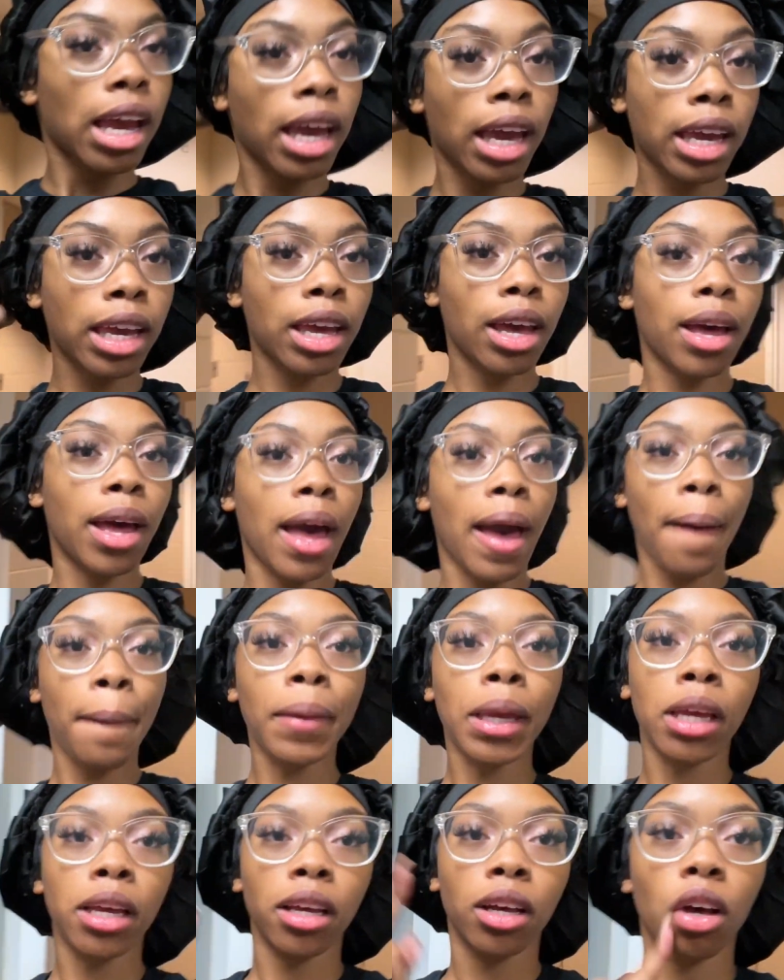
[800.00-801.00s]
Hey y'all, I've
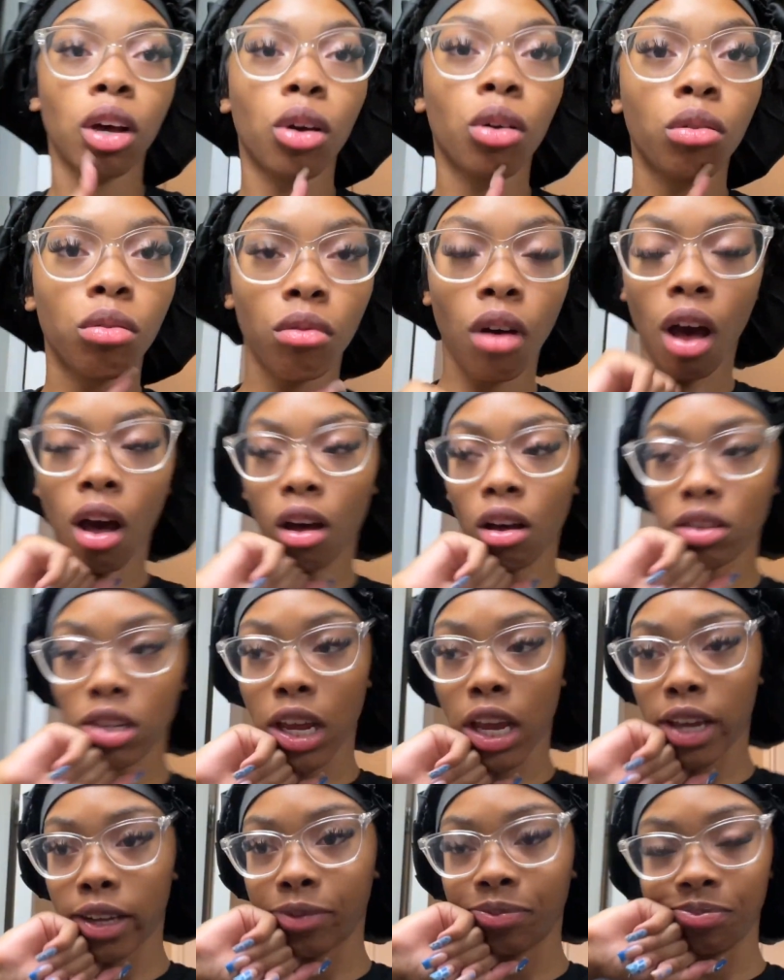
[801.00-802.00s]
been gone all
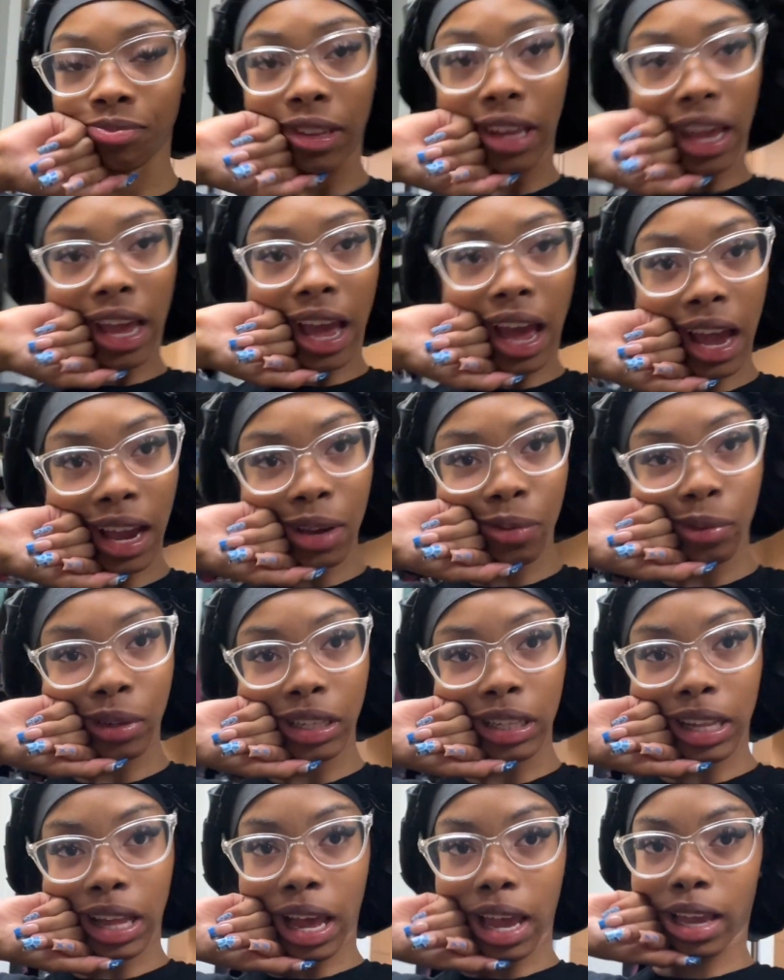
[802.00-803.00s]
day and I ain't really
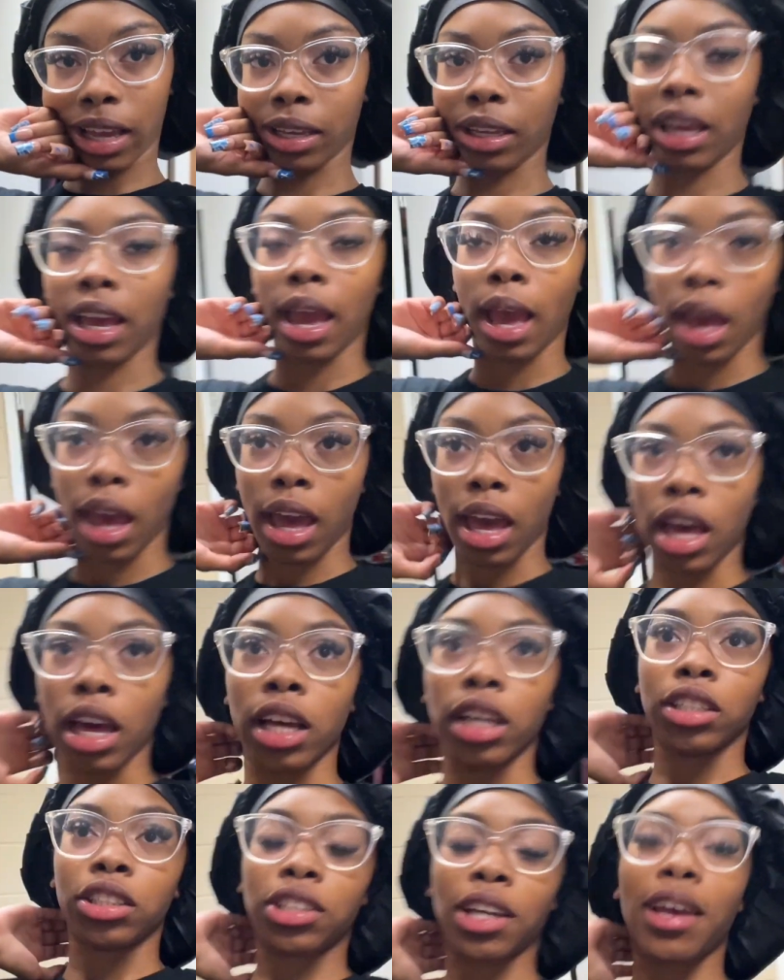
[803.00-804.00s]
like
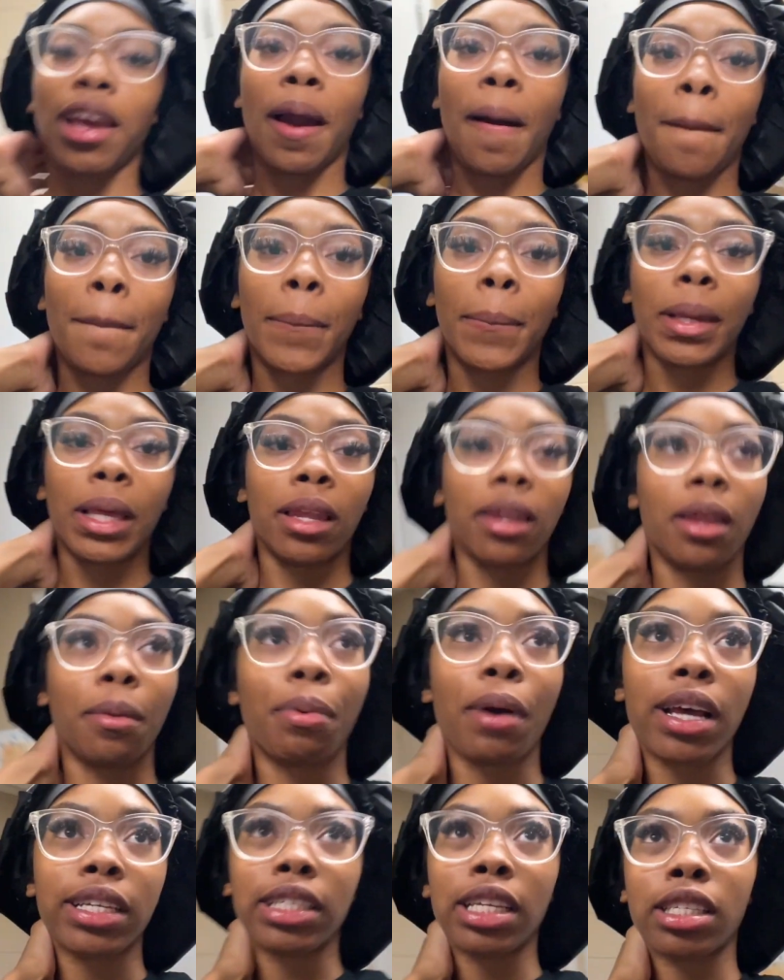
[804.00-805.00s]
show y'all me the
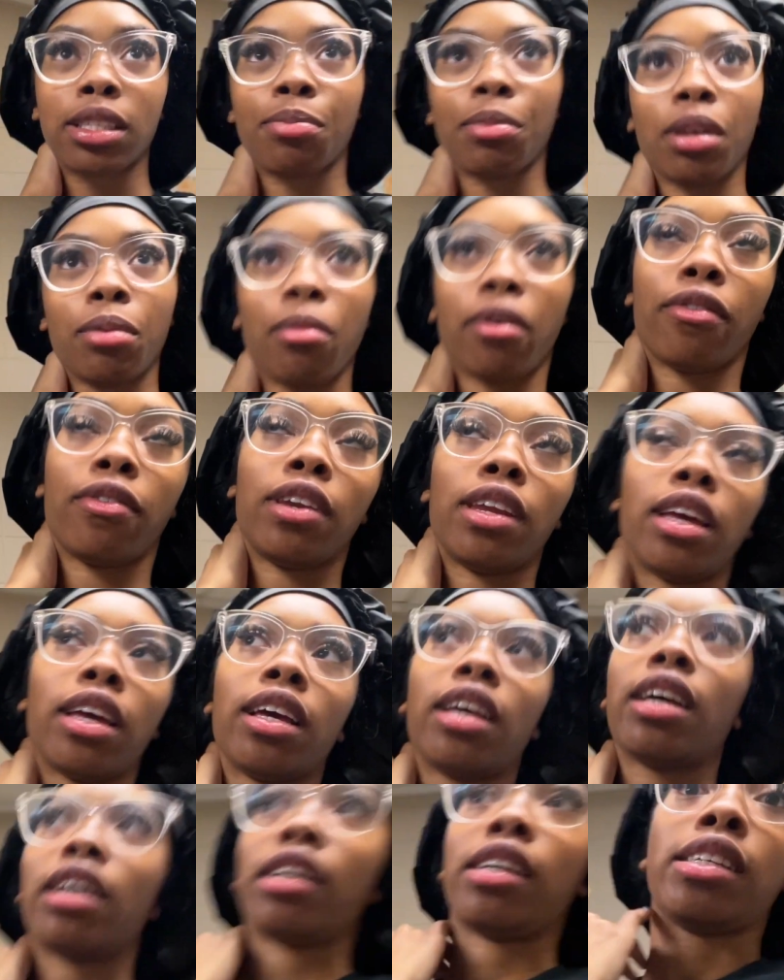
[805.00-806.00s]
process of me moving in
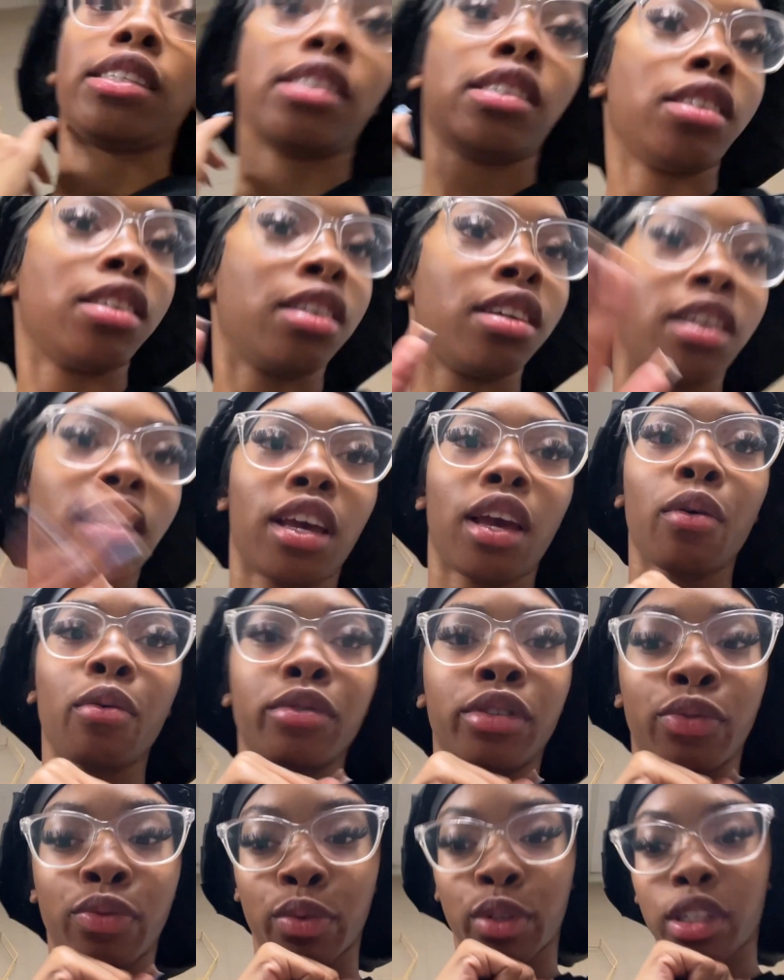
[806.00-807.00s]
because it
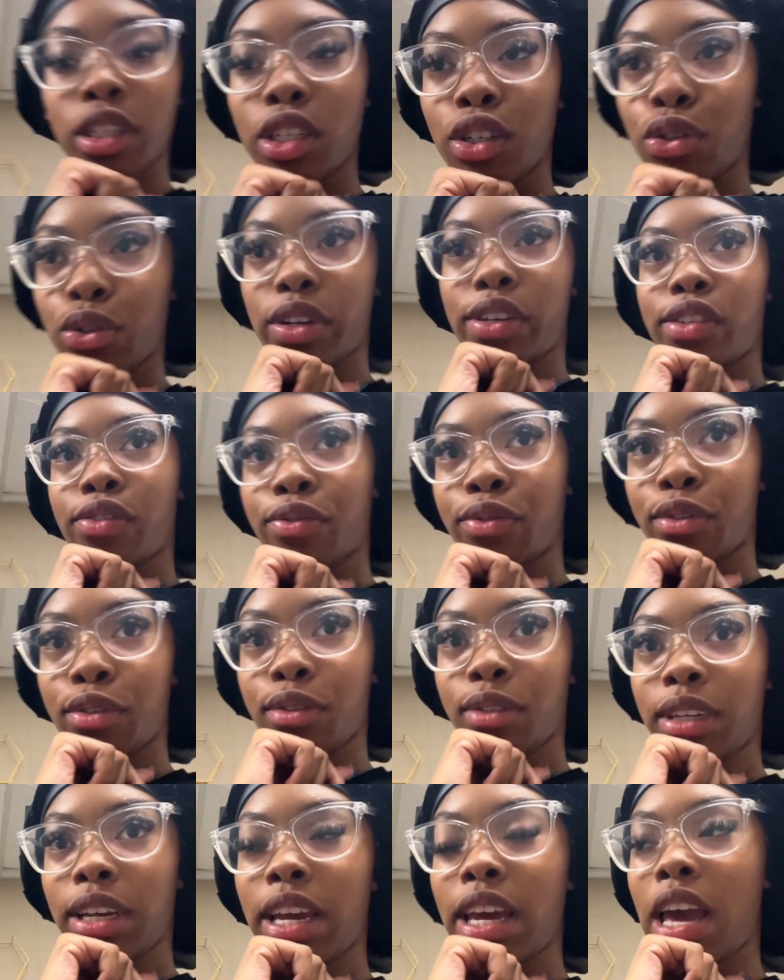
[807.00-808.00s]
was really stressful
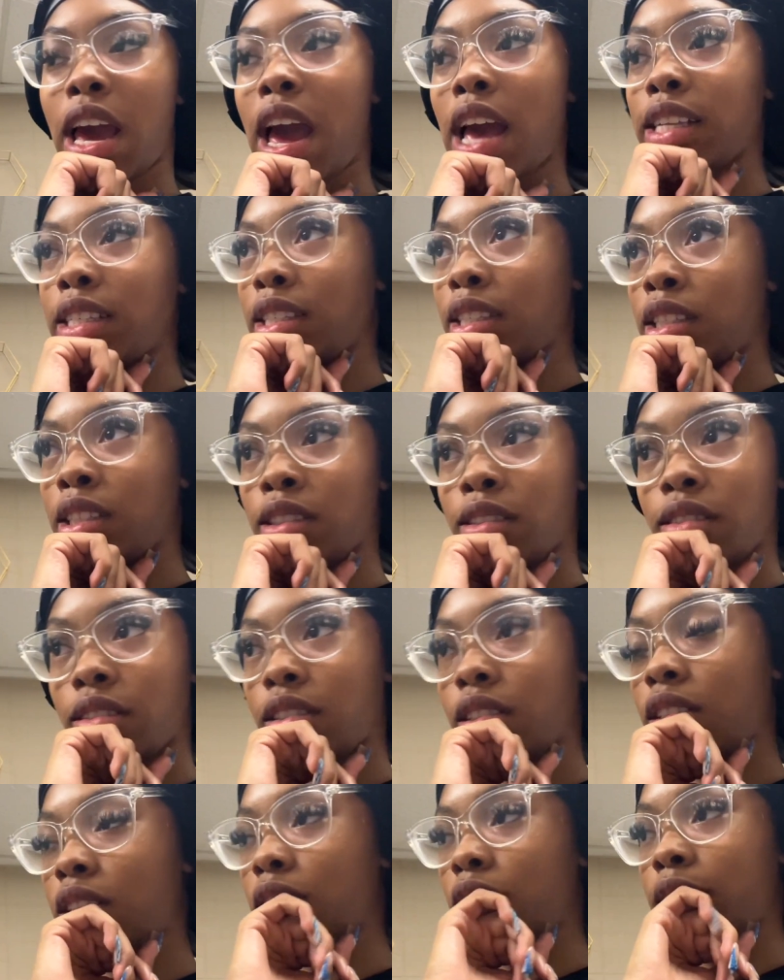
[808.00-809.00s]
and I
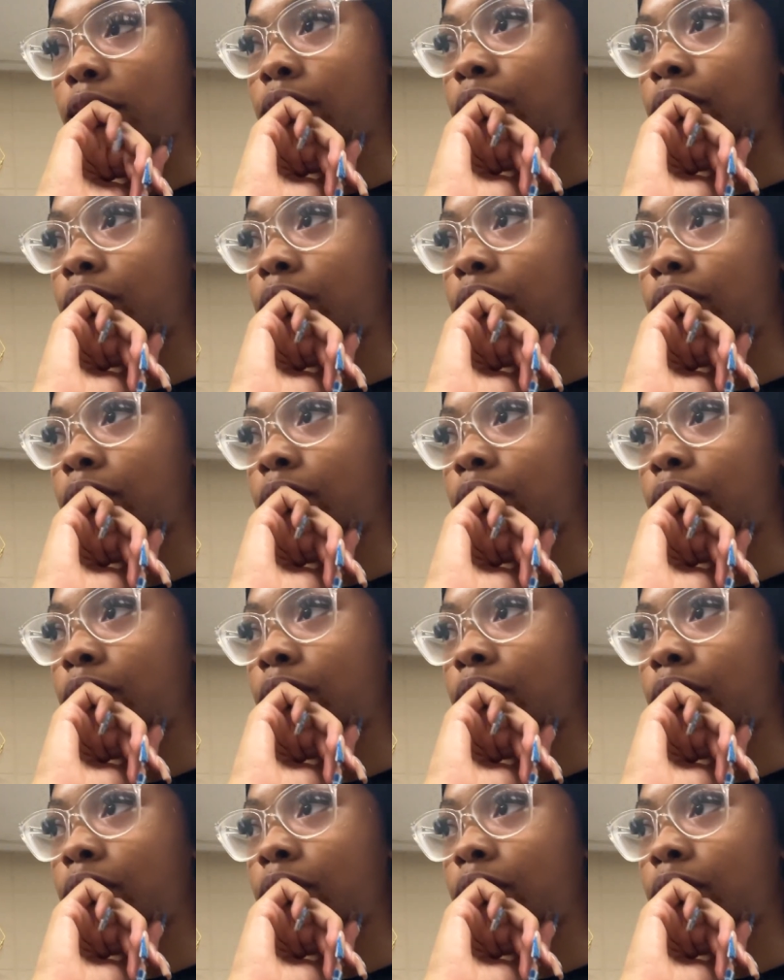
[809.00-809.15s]
it took